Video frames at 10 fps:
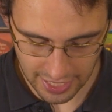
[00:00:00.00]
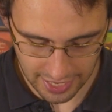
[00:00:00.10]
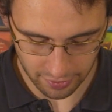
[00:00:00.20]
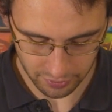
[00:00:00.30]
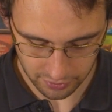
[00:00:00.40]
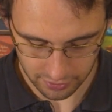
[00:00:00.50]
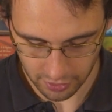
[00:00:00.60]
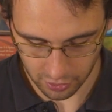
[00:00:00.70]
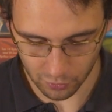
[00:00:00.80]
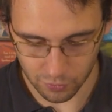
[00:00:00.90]
now
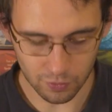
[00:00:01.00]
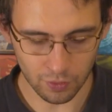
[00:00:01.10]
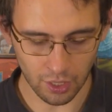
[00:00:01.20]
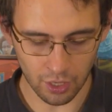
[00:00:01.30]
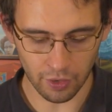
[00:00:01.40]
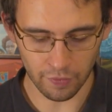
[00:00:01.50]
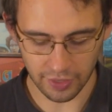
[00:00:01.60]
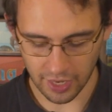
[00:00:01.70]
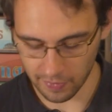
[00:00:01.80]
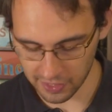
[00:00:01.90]
all of
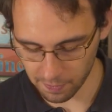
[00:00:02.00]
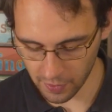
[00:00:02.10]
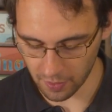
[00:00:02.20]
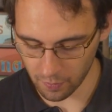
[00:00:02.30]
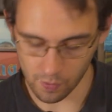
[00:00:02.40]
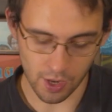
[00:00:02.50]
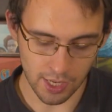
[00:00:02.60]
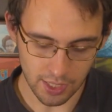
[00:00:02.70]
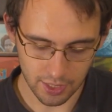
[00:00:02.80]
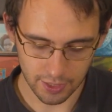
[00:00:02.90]
the enemies but
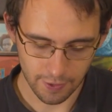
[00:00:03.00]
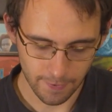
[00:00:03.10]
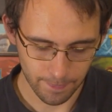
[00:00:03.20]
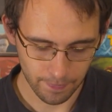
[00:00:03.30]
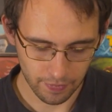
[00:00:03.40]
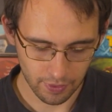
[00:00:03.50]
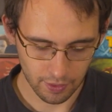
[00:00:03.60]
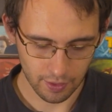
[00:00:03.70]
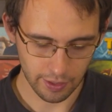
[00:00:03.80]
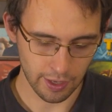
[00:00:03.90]
1
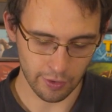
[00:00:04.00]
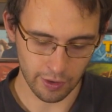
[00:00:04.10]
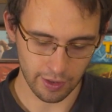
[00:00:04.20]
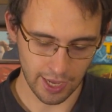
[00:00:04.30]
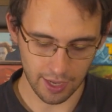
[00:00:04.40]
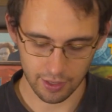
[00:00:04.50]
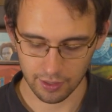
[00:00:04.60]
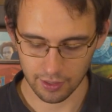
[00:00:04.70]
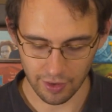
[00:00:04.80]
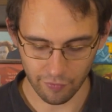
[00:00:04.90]
are on that.
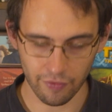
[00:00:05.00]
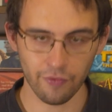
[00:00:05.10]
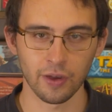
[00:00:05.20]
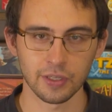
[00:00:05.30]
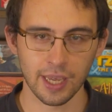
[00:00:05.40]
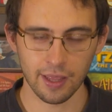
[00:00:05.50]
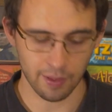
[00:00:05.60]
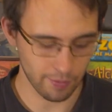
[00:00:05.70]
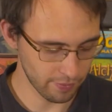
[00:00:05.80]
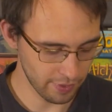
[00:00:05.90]
If we fail to hit
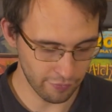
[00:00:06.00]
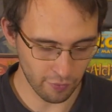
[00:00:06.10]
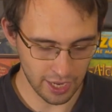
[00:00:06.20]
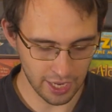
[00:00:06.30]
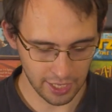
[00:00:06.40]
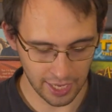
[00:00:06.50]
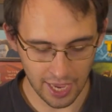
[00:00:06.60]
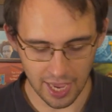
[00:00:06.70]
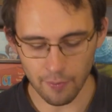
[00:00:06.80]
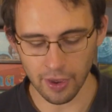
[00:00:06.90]
them, if we get
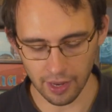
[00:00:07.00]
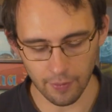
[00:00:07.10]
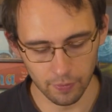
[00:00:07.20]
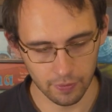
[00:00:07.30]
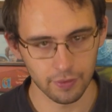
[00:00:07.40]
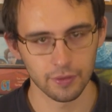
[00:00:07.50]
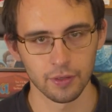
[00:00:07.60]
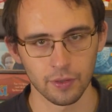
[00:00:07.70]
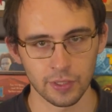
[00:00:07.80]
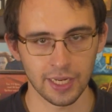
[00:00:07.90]
hit by them,
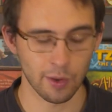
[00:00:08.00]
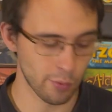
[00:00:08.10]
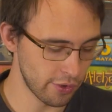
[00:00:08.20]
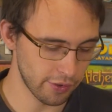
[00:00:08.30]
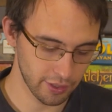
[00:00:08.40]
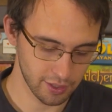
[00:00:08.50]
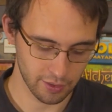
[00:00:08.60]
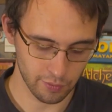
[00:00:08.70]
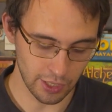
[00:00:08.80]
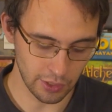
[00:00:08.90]
we take a wound,
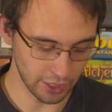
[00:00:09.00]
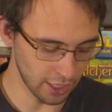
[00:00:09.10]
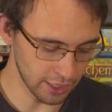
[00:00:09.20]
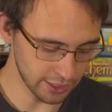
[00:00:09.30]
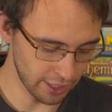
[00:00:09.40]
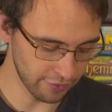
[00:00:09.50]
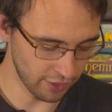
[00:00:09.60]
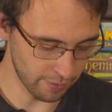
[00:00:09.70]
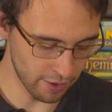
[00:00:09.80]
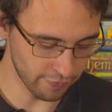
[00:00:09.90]
we lose our last life,
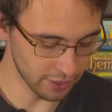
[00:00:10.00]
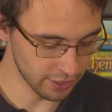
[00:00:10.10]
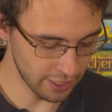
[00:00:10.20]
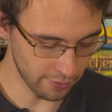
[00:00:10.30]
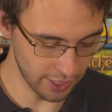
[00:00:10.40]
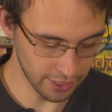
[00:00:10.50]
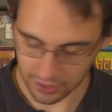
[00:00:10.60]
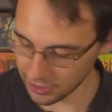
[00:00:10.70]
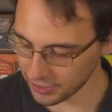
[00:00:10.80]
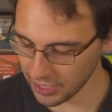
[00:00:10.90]
game over. Anyway,
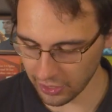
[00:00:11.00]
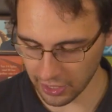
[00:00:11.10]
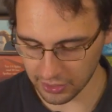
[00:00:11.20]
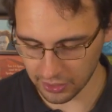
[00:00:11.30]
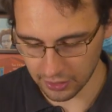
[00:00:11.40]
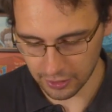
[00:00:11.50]
let's see how it goes.